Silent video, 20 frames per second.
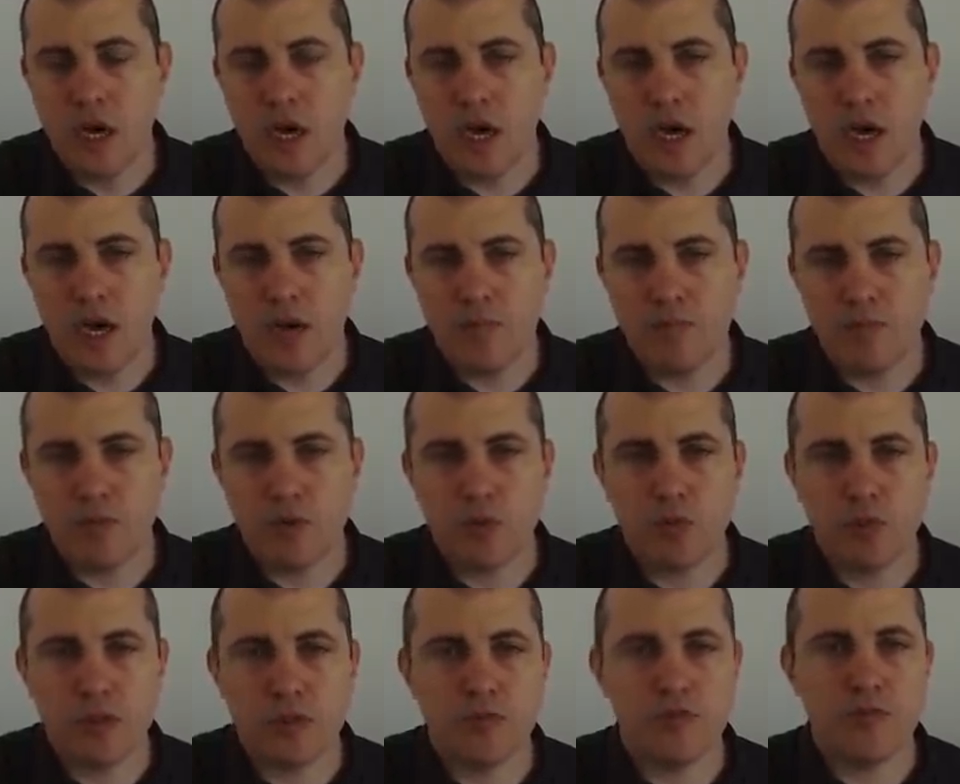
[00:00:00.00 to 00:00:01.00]
um,
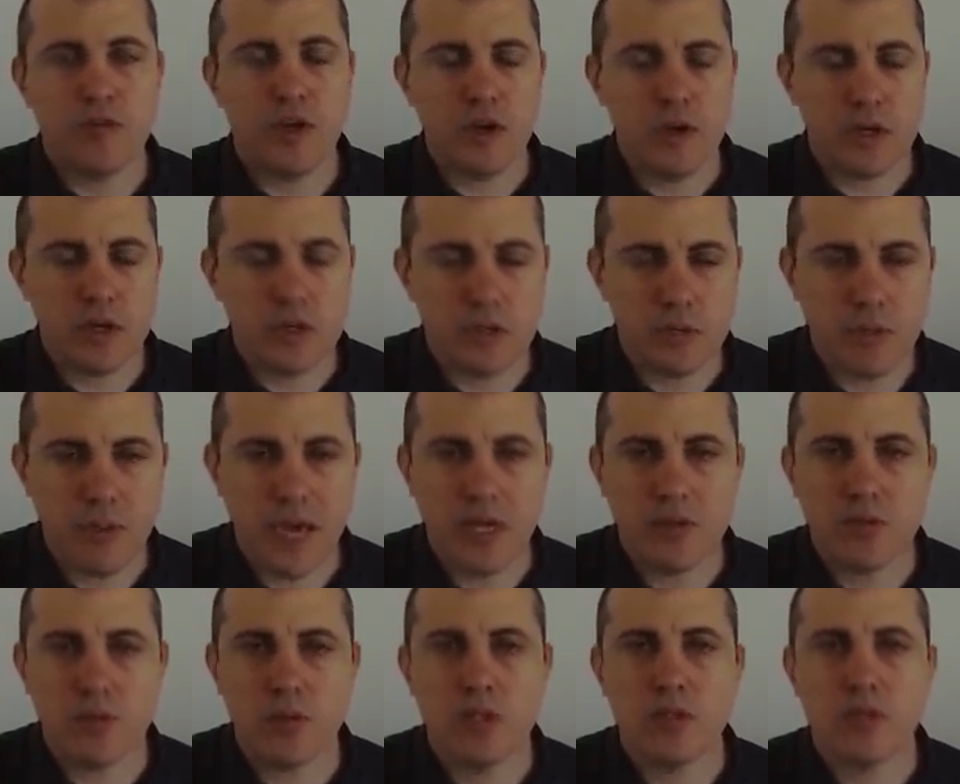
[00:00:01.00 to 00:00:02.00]
with very good
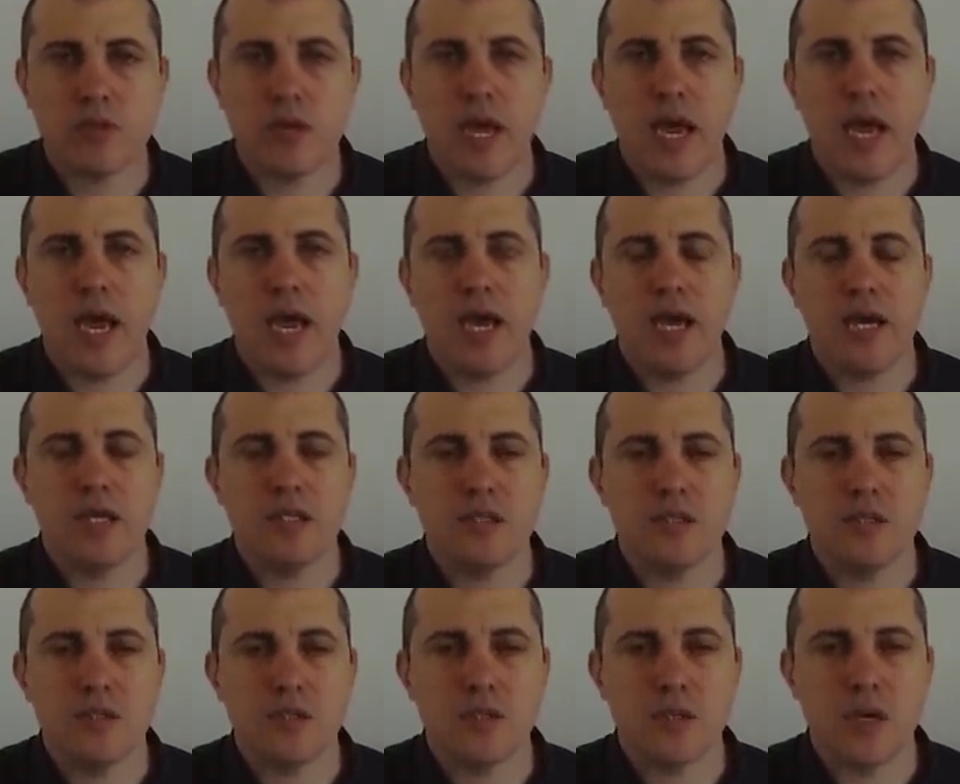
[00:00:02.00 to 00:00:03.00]
bandwidth
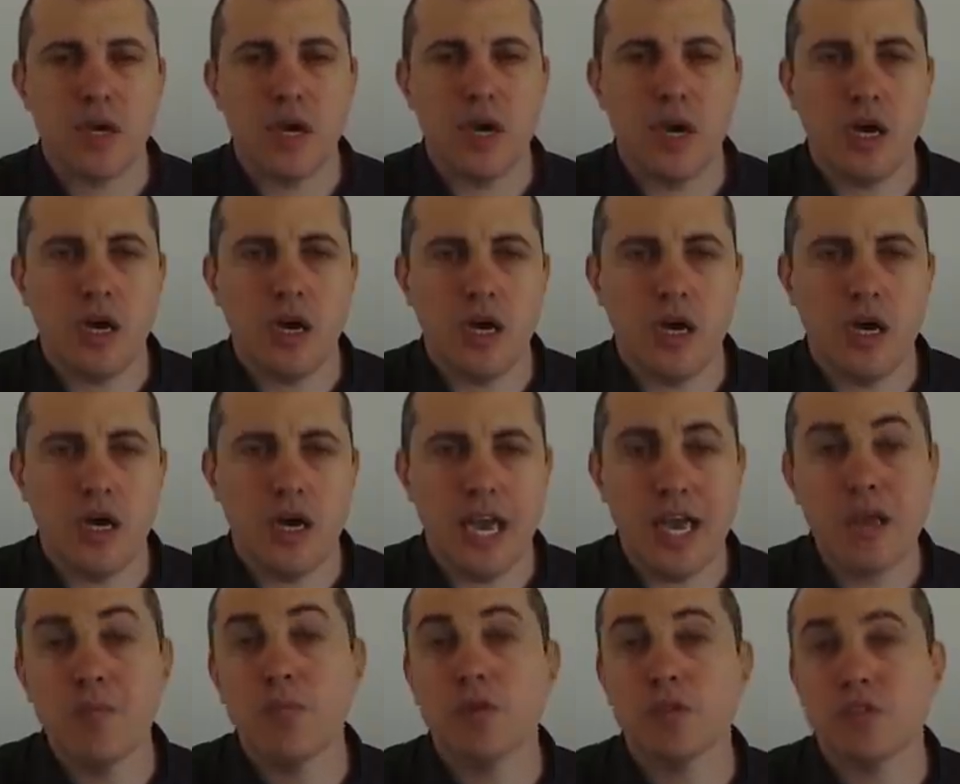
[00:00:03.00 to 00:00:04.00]
and uh,
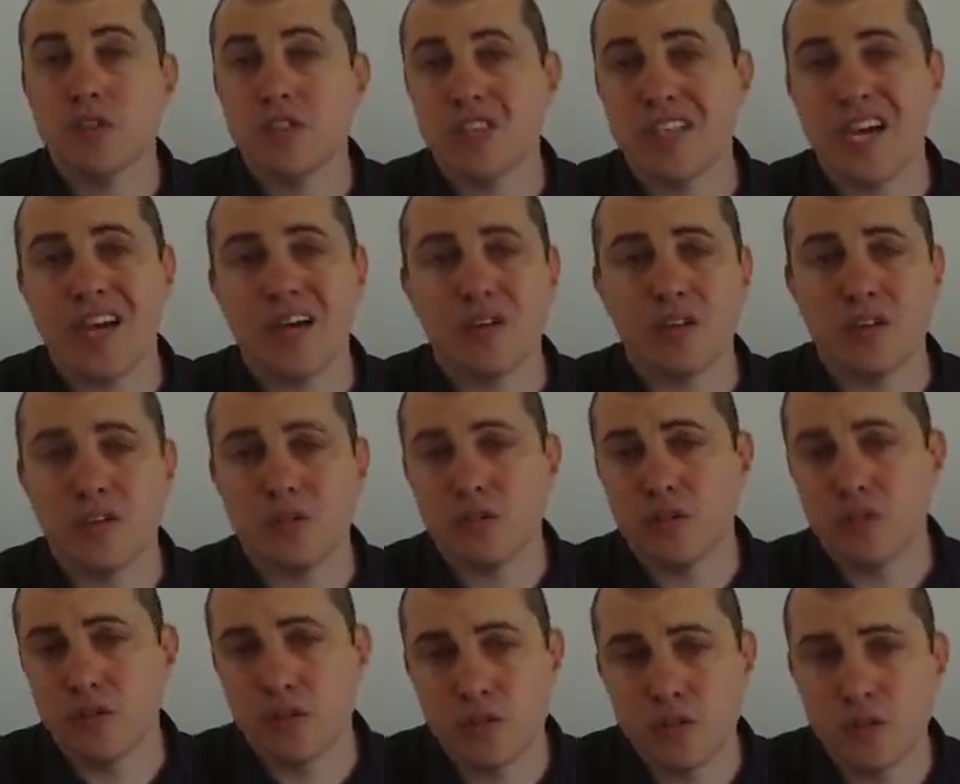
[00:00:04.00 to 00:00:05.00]
able to
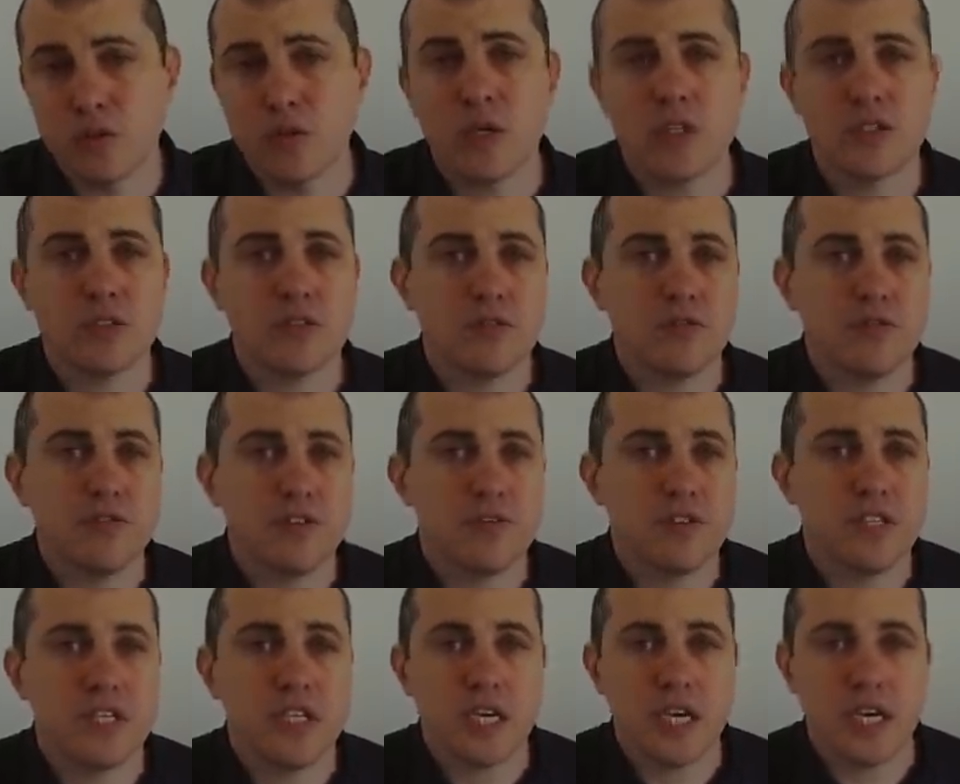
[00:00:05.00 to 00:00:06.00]
download
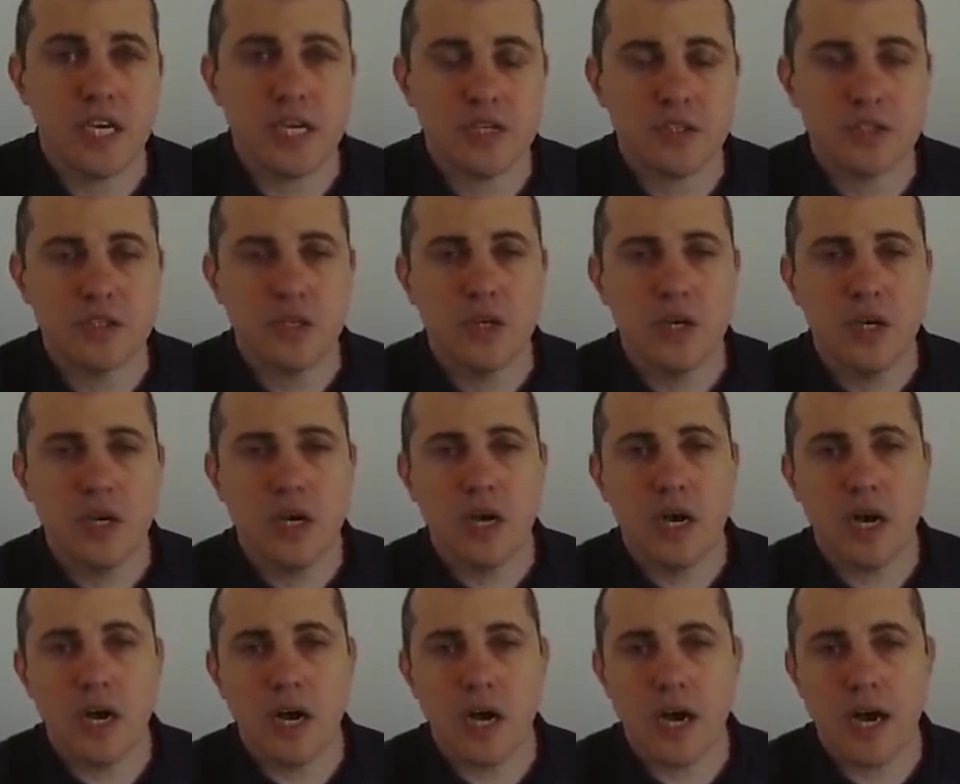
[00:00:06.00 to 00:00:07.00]
250 gigs
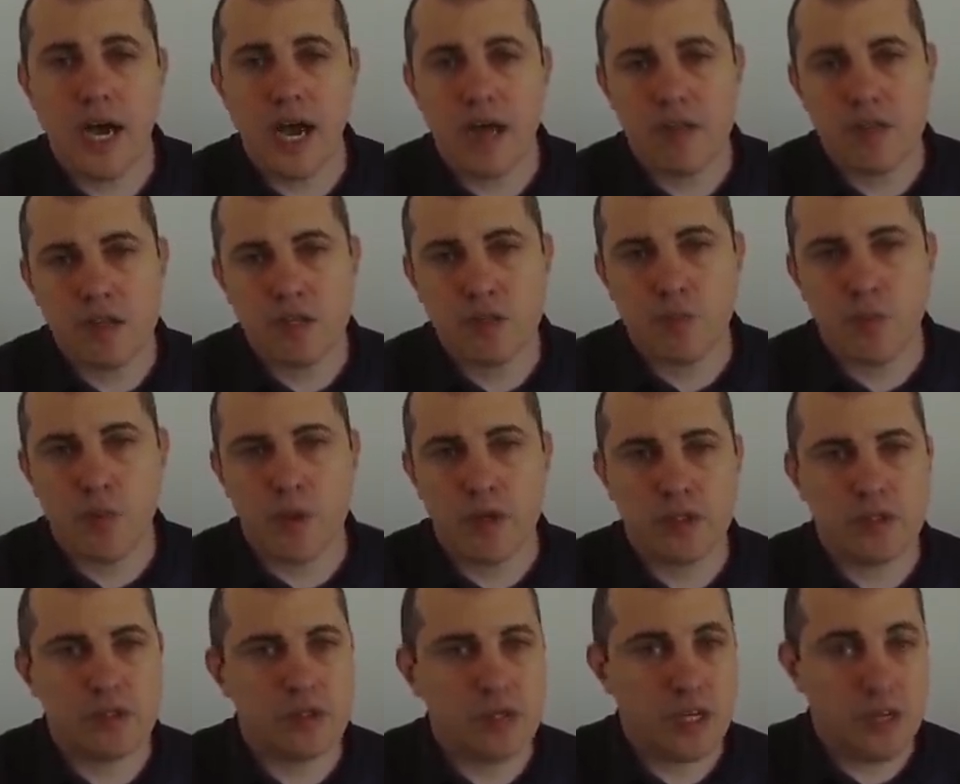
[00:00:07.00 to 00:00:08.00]
uh, at this
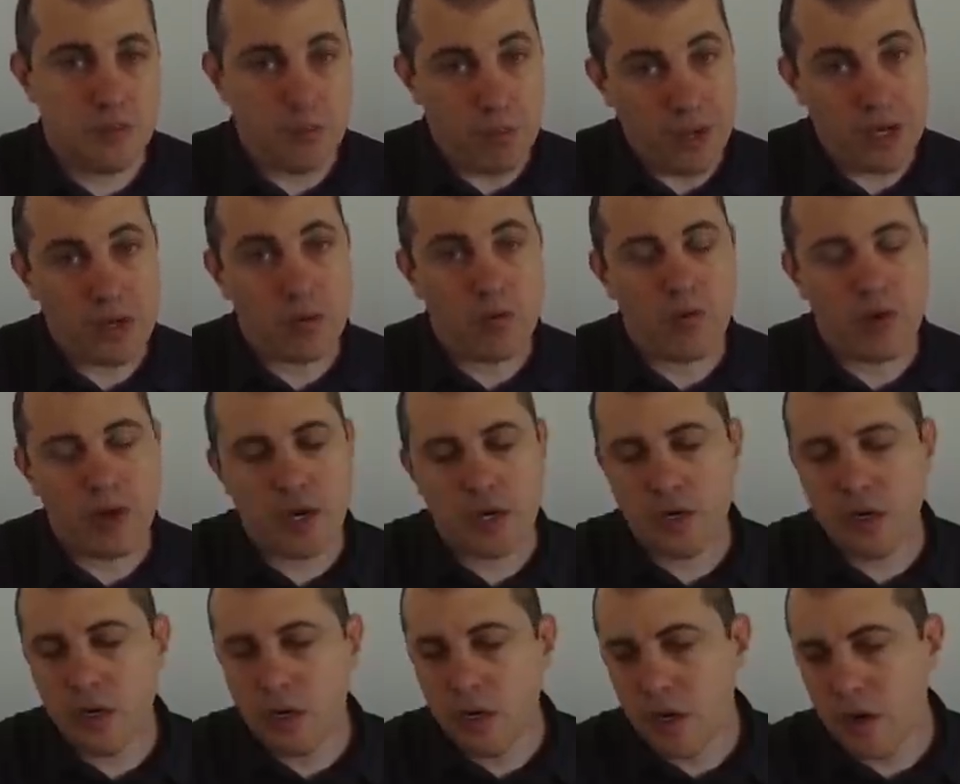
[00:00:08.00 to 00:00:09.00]
point in
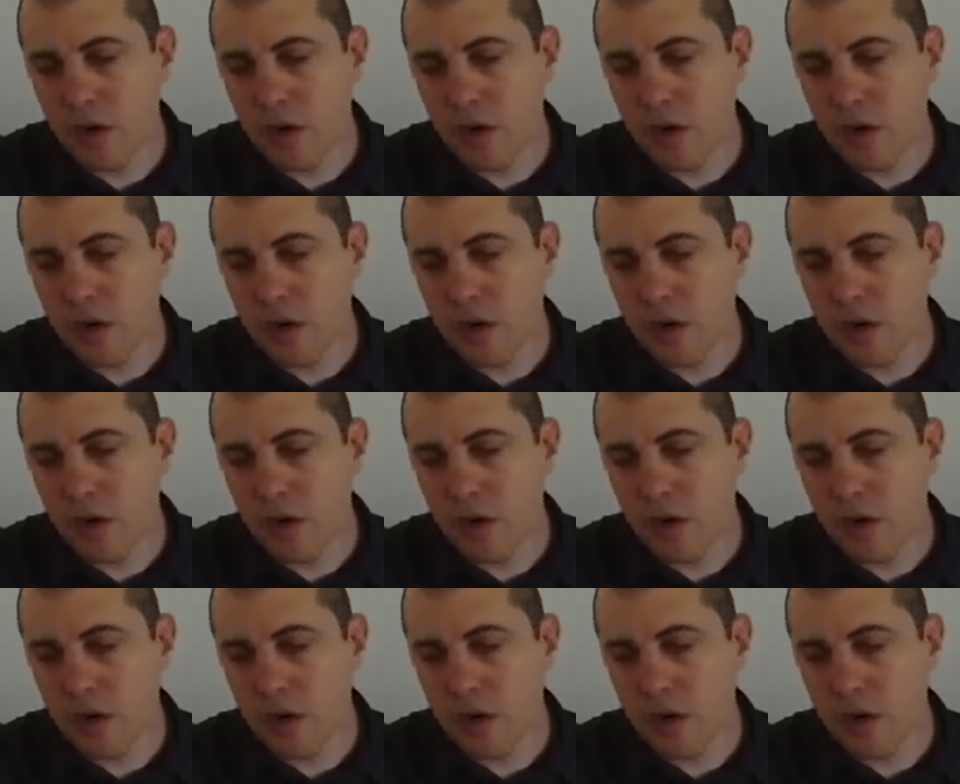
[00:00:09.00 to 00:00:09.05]
Bitcoin